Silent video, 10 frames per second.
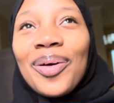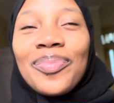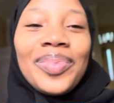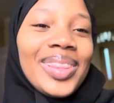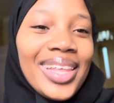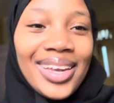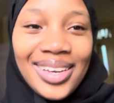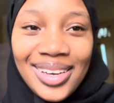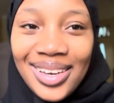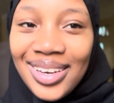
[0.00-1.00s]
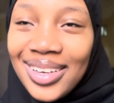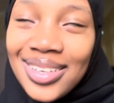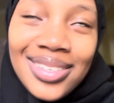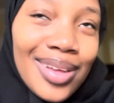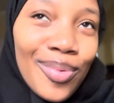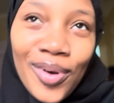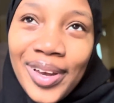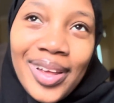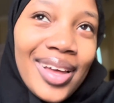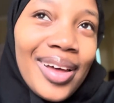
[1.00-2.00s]
But then,
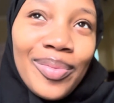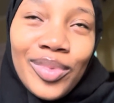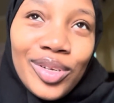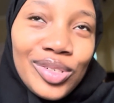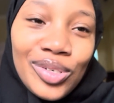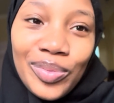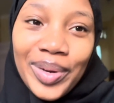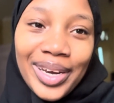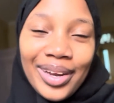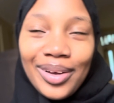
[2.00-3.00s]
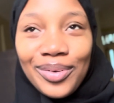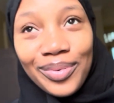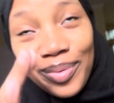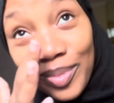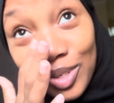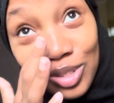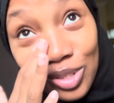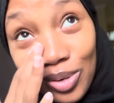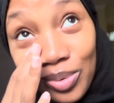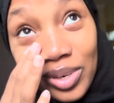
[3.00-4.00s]
I'm not sure by now. I'm not
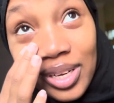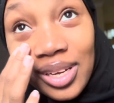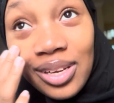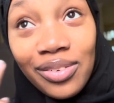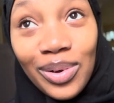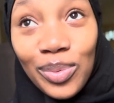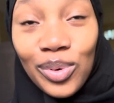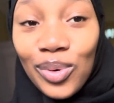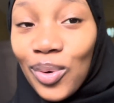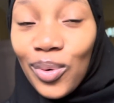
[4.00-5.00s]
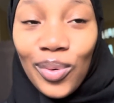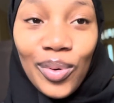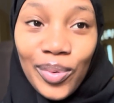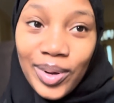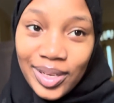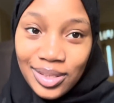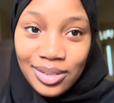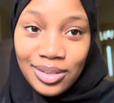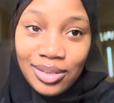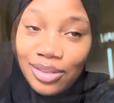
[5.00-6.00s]
sure really if I will go or what.
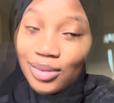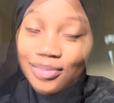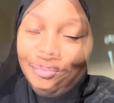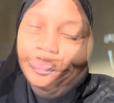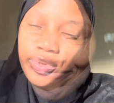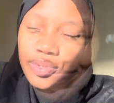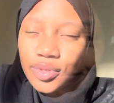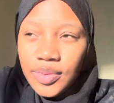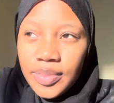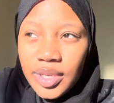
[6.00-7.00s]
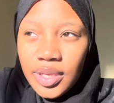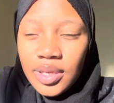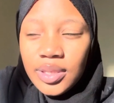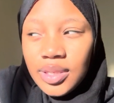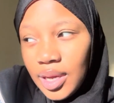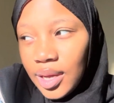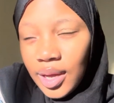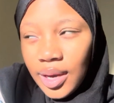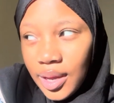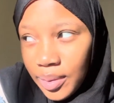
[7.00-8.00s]
So I'm supposed to be taking
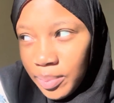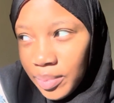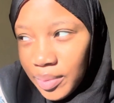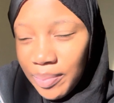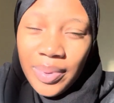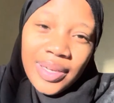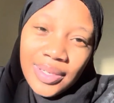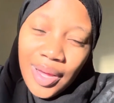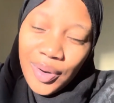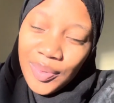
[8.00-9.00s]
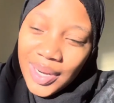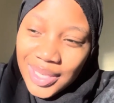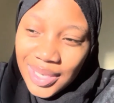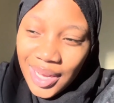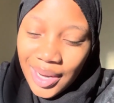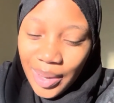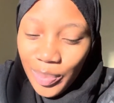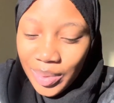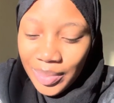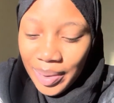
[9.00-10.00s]
a nap, but I don't want to take a nap
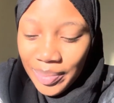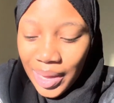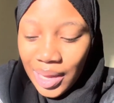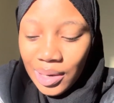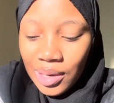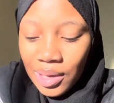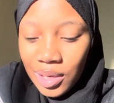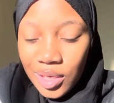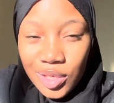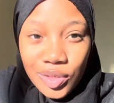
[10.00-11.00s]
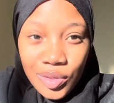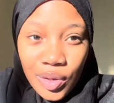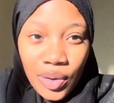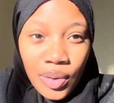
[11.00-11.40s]
on my bed. So